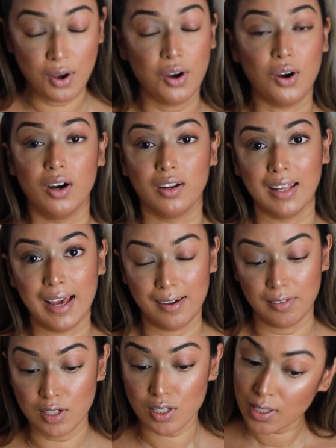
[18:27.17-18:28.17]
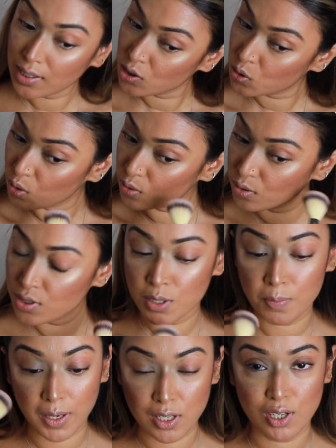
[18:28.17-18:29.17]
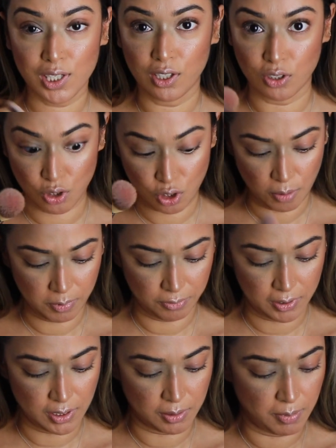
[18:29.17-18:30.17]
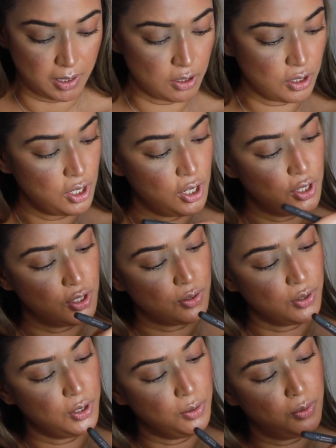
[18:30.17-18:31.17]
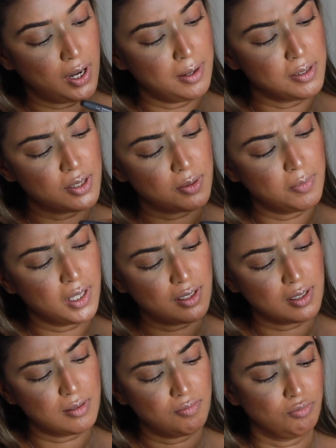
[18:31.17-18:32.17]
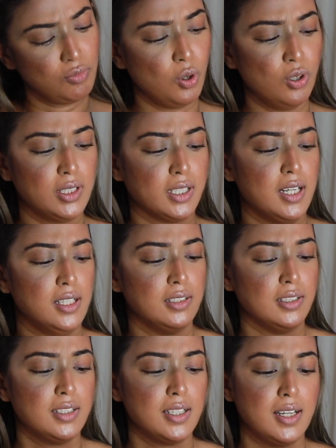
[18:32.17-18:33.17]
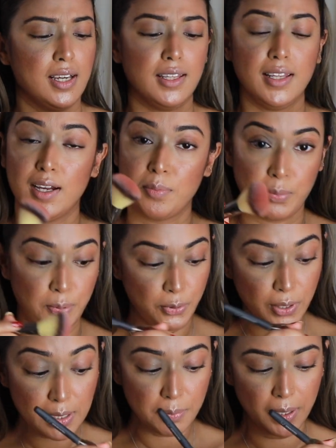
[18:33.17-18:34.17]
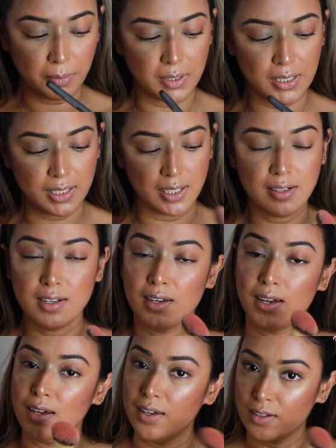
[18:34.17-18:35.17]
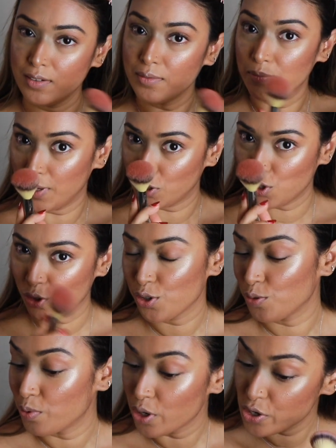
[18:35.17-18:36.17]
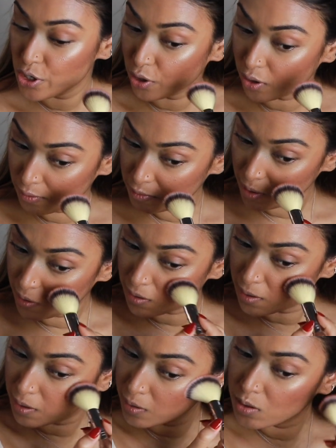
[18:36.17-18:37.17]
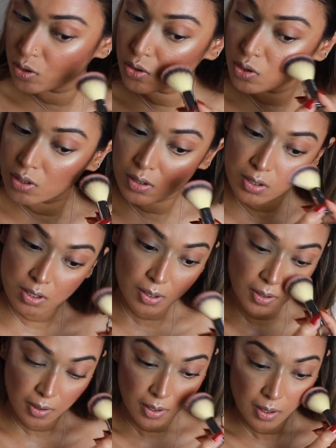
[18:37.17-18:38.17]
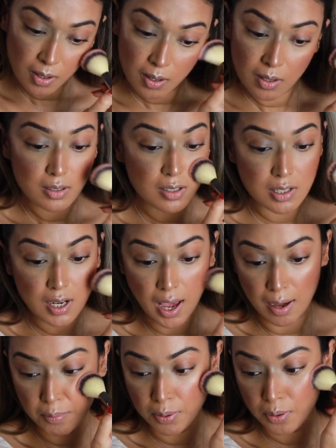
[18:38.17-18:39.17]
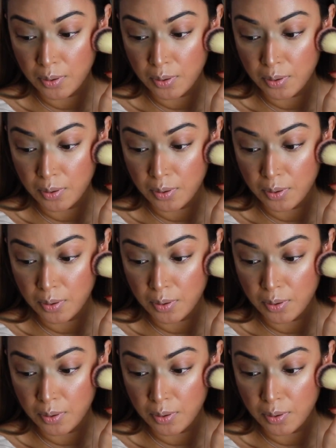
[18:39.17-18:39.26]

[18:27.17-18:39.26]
on our skin tone, especially on top of this blush. So I just mix all the colors. They are pretty pigmented. Make sure you brush it off and just tap